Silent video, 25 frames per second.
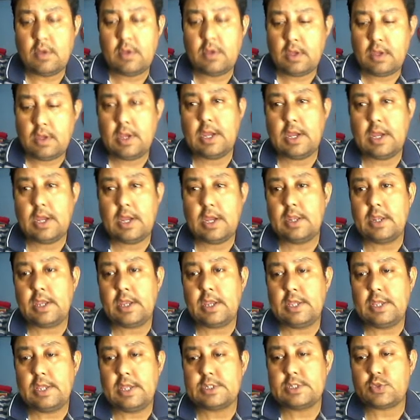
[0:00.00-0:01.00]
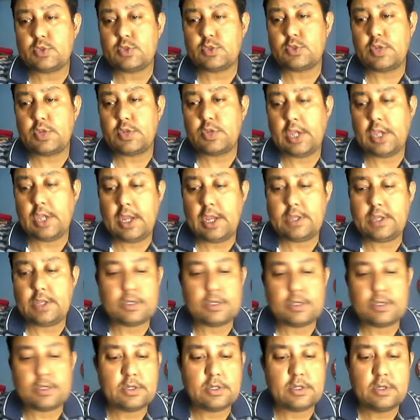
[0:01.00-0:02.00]
and age is 28.
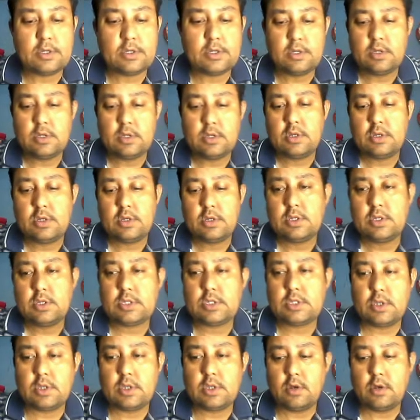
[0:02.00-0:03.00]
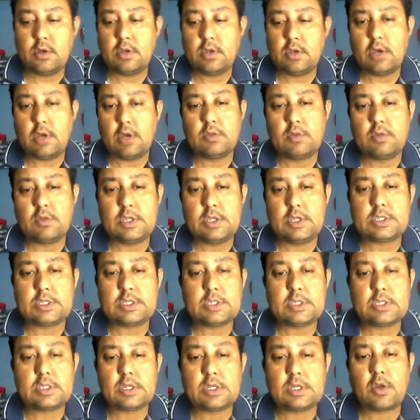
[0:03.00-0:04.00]
So now this
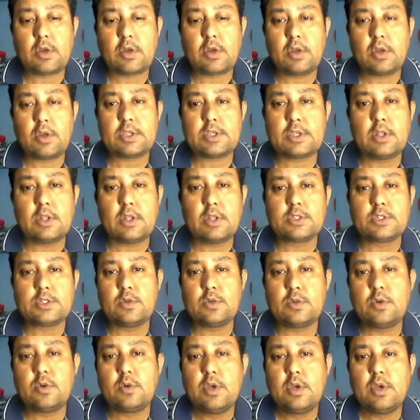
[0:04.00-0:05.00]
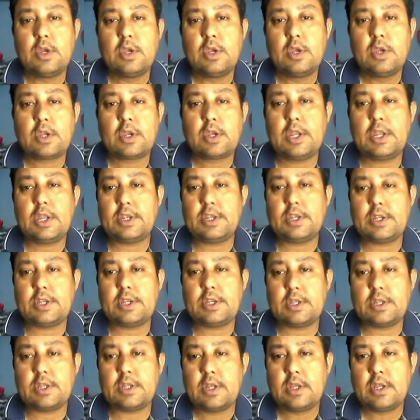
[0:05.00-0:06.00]
record is also created,
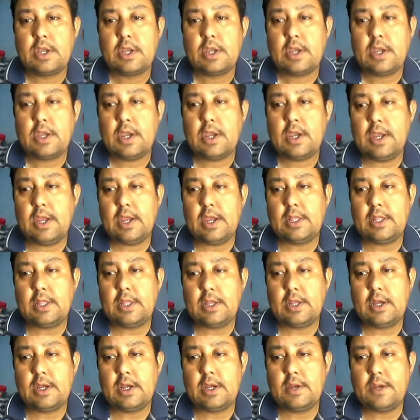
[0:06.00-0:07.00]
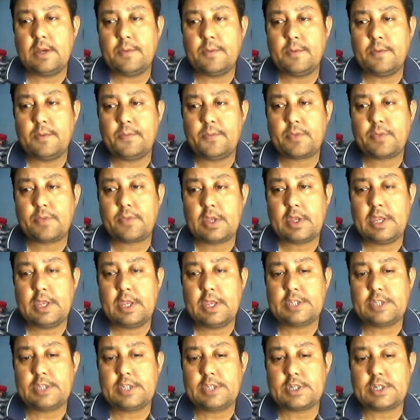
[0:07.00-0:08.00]
and the
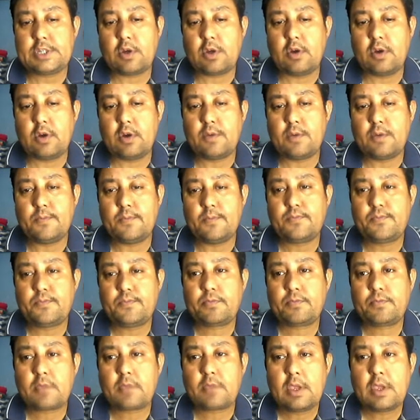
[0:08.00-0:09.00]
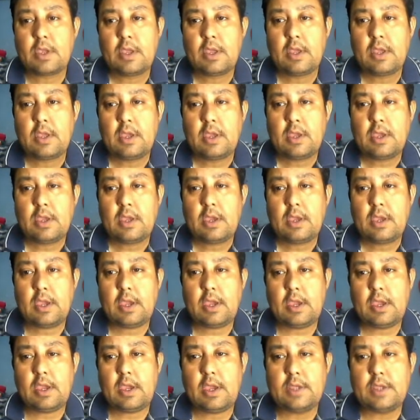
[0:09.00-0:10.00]
next record
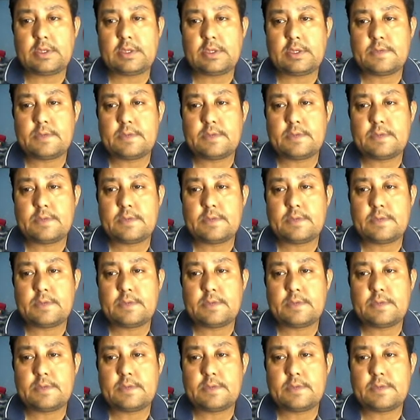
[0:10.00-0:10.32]
is